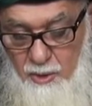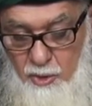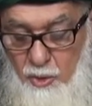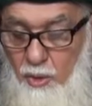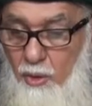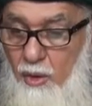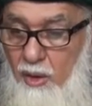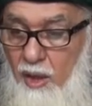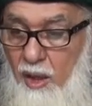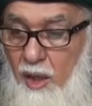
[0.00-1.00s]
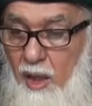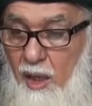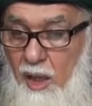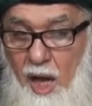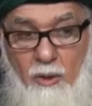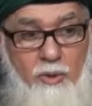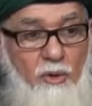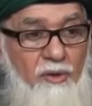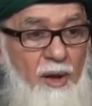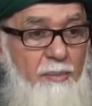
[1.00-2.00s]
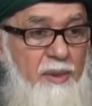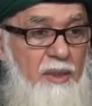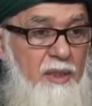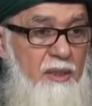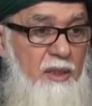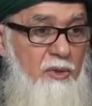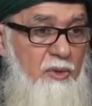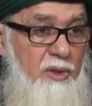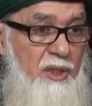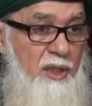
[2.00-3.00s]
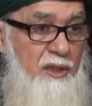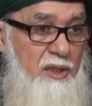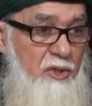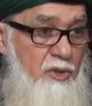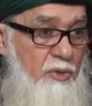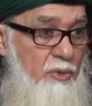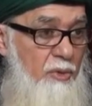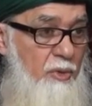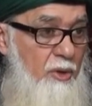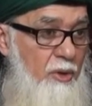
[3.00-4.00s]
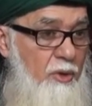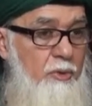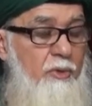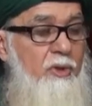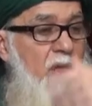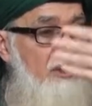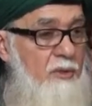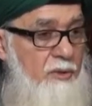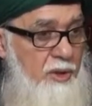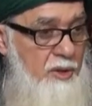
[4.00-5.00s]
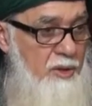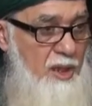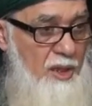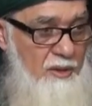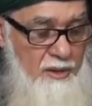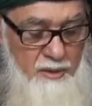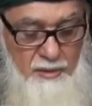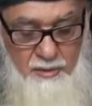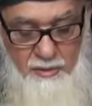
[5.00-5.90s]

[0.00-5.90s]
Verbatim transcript: So, out of humbleness that your Shaykh teach you, you try to teach the other.